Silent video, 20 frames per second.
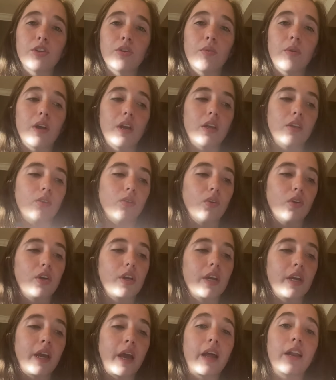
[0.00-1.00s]
to it and
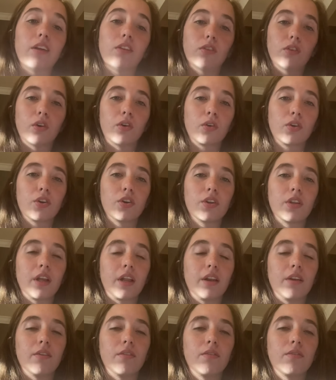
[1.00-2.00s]
looking at it longer
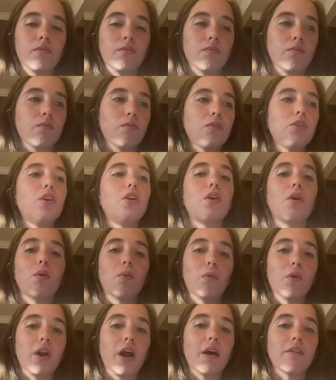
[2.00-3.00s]
than,
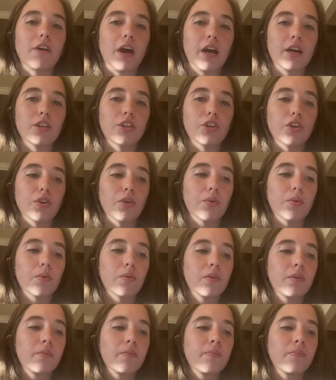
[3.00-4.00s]
what I've had to do,